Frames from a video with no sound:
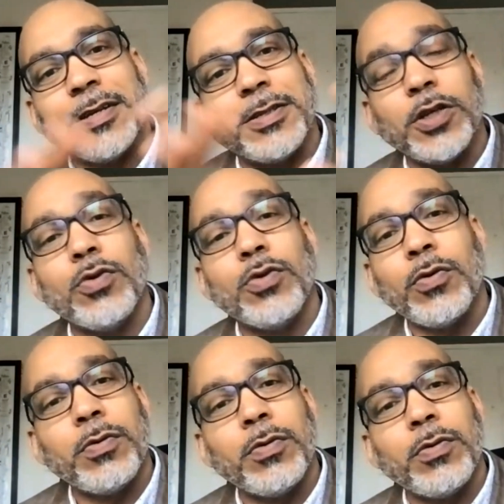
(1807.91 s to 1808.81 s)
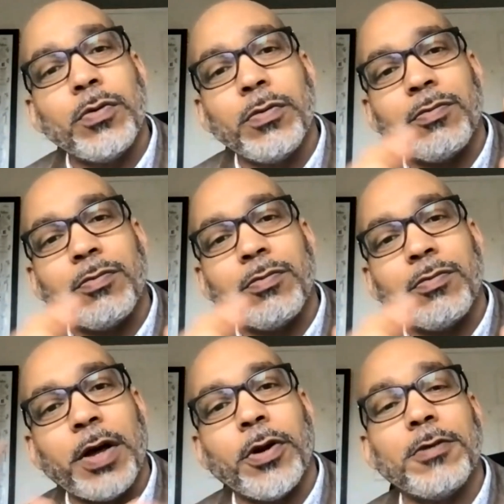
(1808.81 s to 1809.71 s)
Do you know
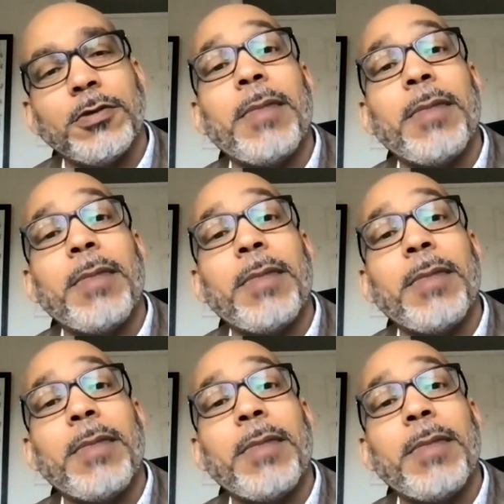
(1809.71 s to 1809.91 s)
whether or not,